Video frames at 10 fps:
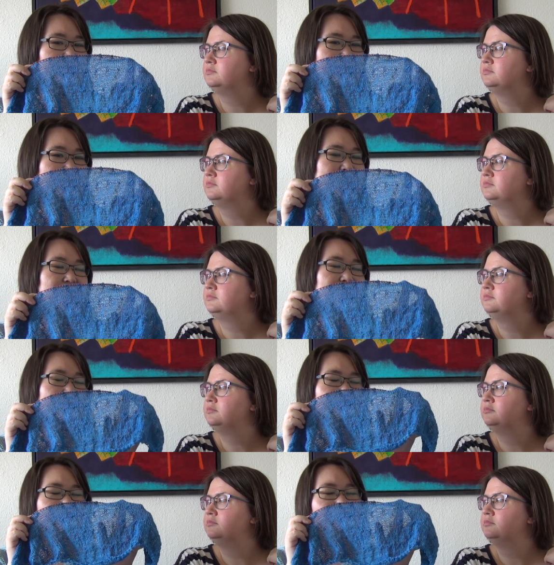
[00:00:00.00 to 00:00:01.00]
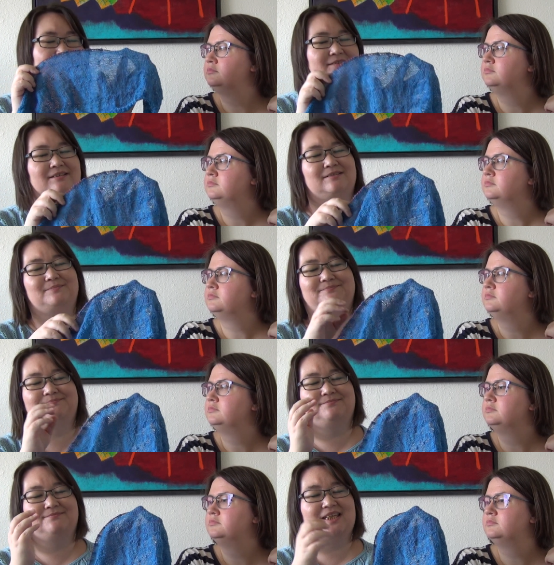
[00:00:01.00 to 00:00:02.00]
Speaker 1: It's not
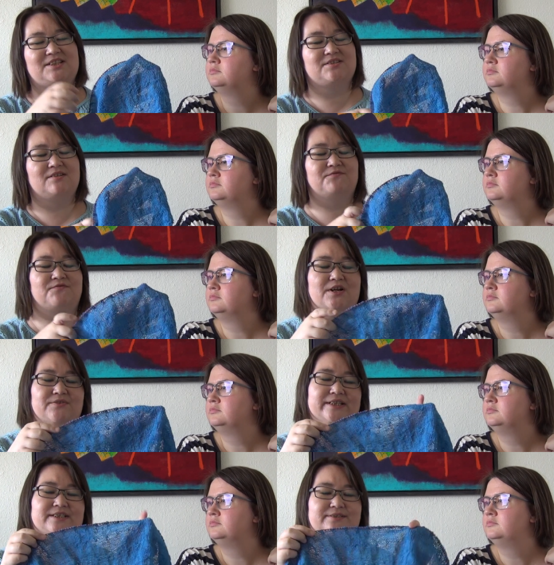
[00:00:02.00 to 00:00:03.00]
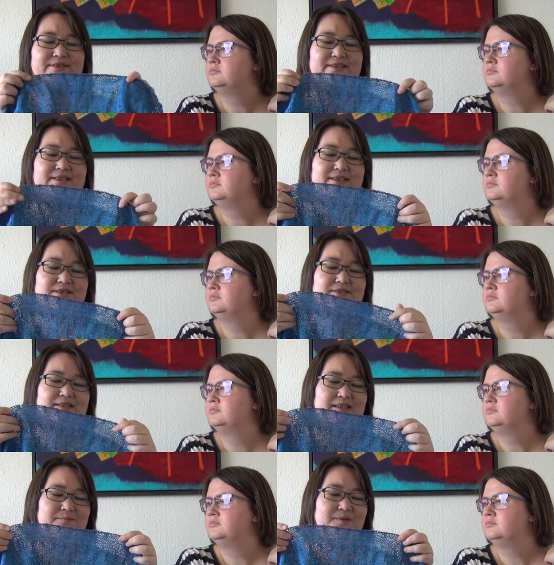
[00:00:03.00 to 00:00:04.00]
it's not very exciting to
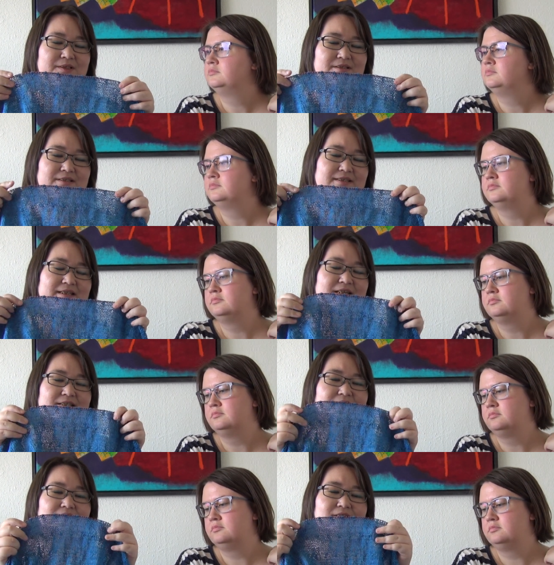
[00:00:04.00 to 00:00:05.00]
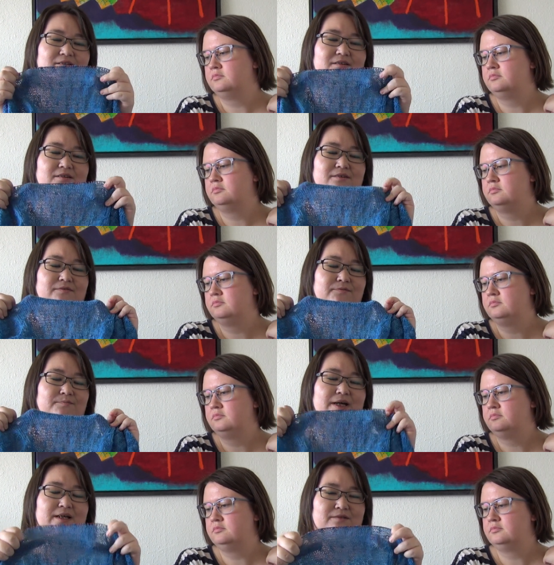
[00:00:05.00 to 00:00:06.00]
knit because there's a lot of
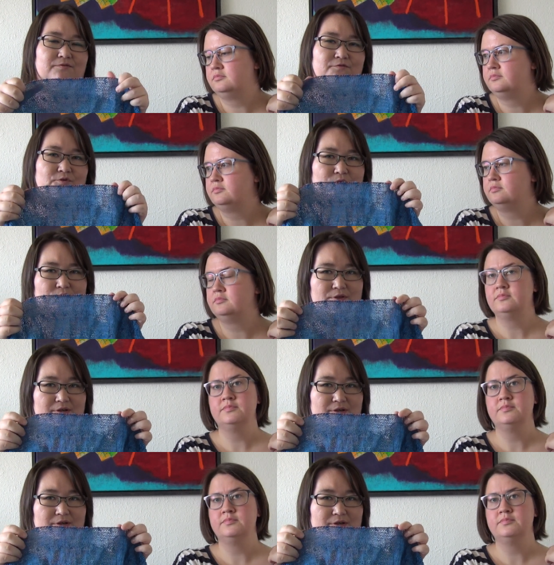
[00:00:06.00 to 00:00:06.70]
back and forth